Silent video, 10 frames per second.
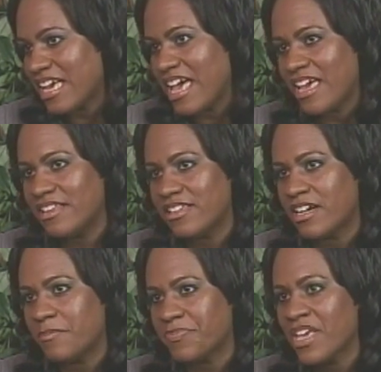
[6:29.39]
And
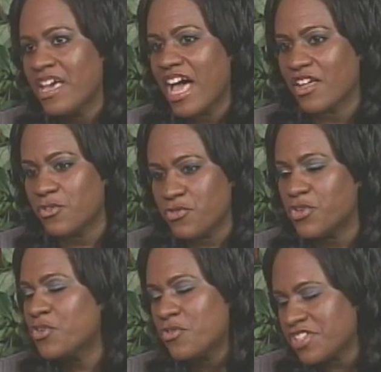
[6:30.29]
I go through the
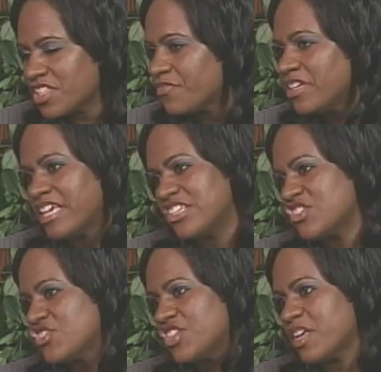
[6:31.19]
course of the
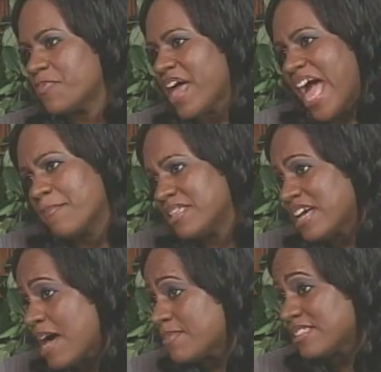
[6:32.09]
relationship, the happy
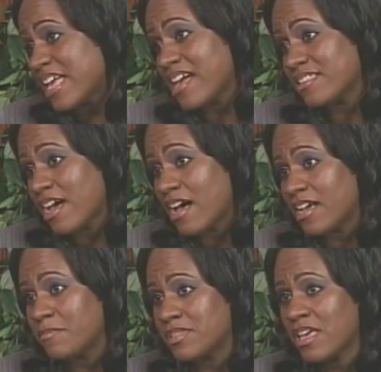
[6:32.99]
times, the sad
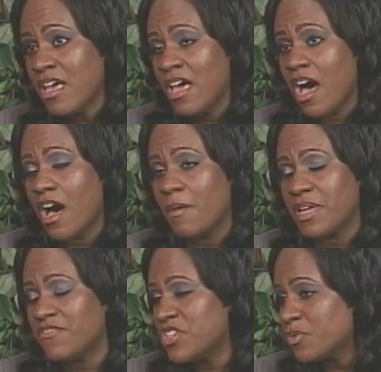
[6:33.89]
times,
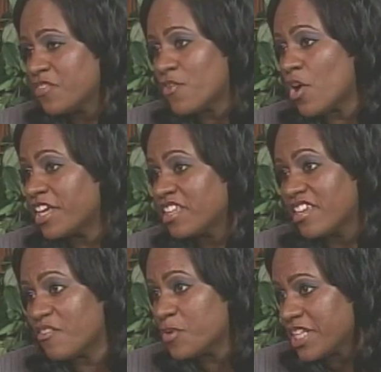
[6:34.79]
eventually falling in
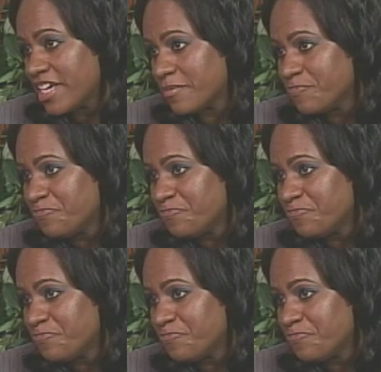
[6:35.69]
love with him,